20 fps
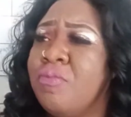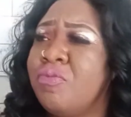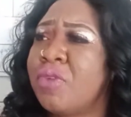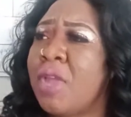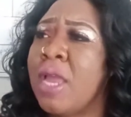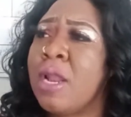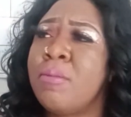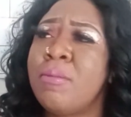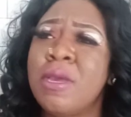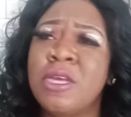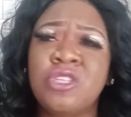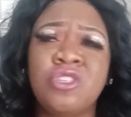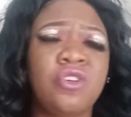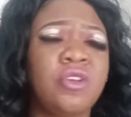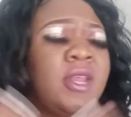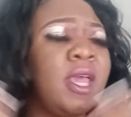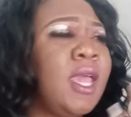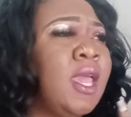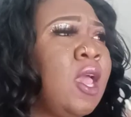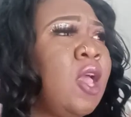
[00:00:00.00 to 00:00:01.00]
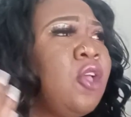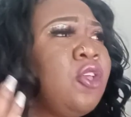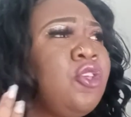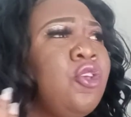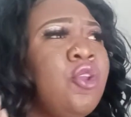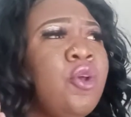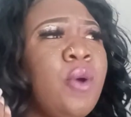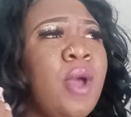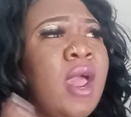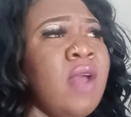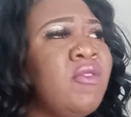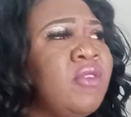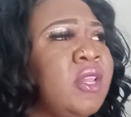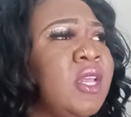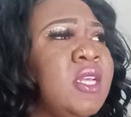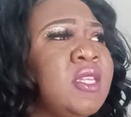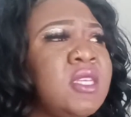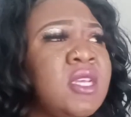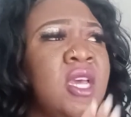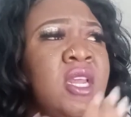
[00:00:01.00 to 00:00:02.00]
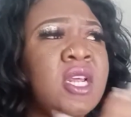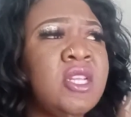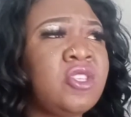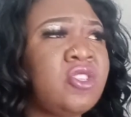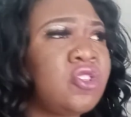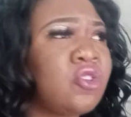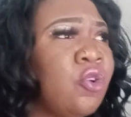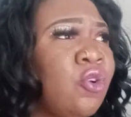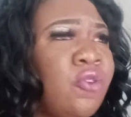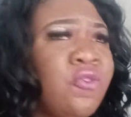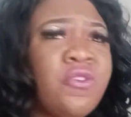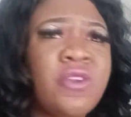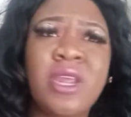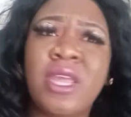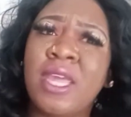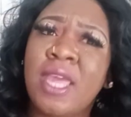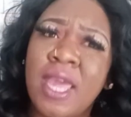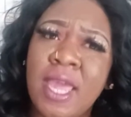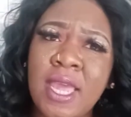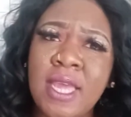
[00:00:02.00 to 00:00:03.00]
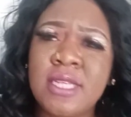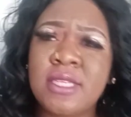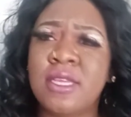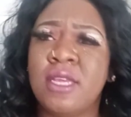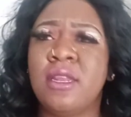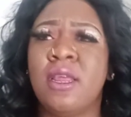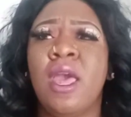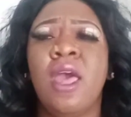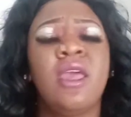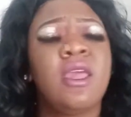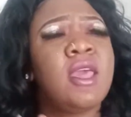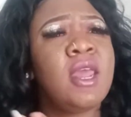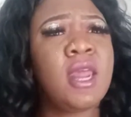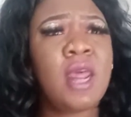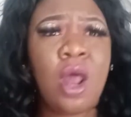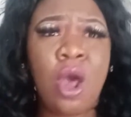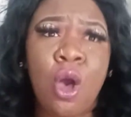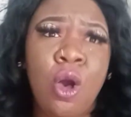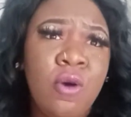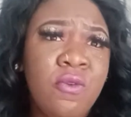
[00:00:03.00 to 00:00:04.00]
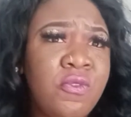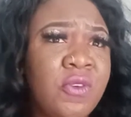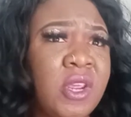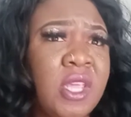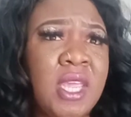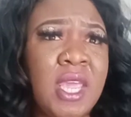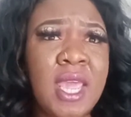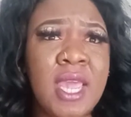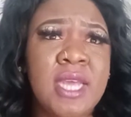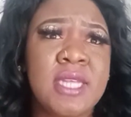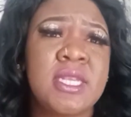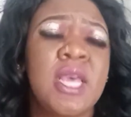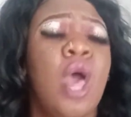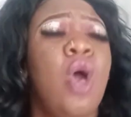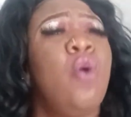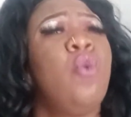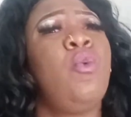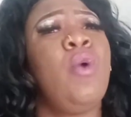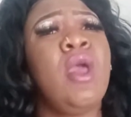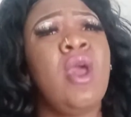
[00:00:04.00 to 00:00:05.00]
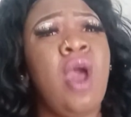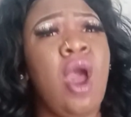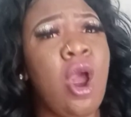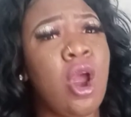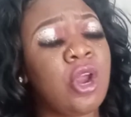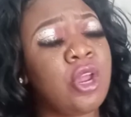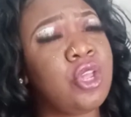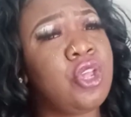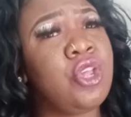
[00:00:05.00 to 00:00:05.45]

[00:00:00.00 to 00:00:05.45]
Got to make sure that, everything's good at school for the kids and good at home for the kids. Where are